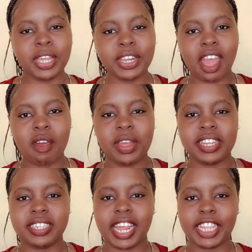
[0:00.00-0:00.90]

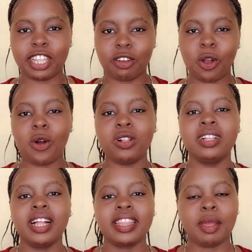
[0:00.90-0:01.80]
character, the goal,
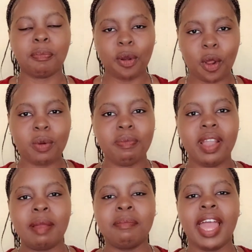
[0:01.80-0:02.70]
the
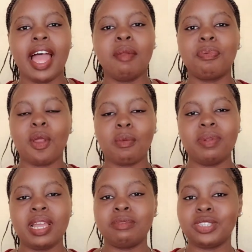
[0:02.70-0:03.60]
problem, and
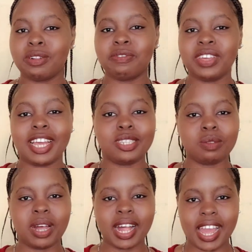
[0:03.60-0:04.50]
problem solving, as
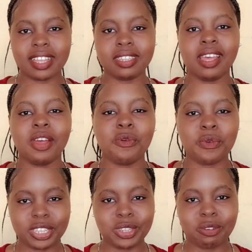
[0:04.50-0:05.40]
well as
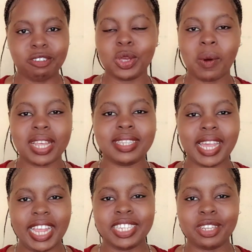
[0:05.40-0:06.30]
resolution towards the
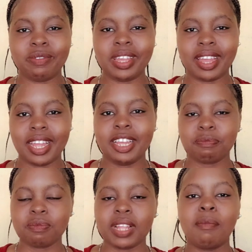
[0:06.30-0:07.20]
end of the
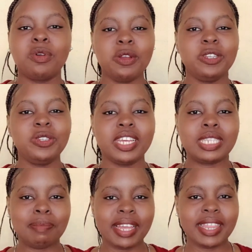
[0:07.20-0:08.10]
I'm going to
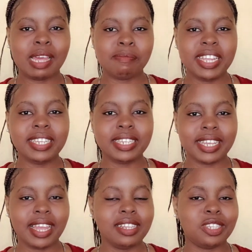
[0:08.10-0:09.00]
explain them in
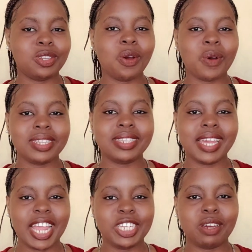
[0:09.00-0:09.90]
details towards the
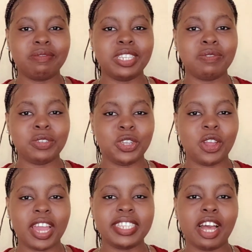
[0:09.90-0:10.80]
end of this video,
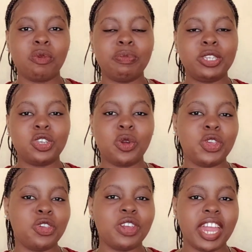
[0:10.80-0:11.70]
as I'll be showing
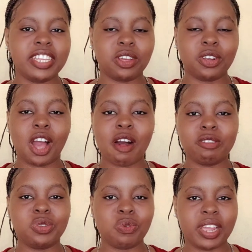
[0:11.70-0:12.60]
you guys on how
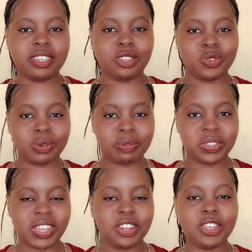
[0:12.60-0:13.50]
to write a synopsis
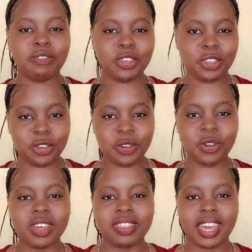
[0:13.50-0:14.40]
and giving you
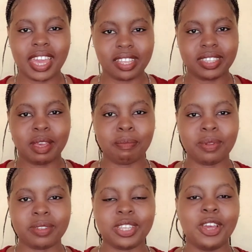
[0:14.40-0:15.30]
the
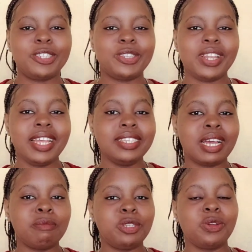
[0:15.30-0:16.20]
examples. So let's
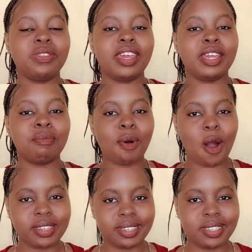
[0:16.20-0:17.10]
jump to the
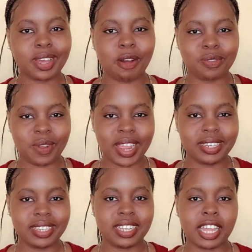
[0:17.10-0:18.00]
importance of
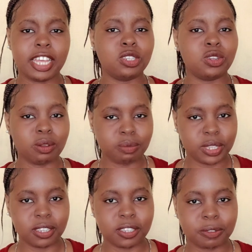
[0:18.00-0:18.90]
writing a
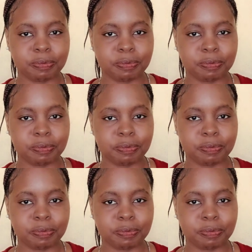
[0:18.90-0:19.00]
synopsis.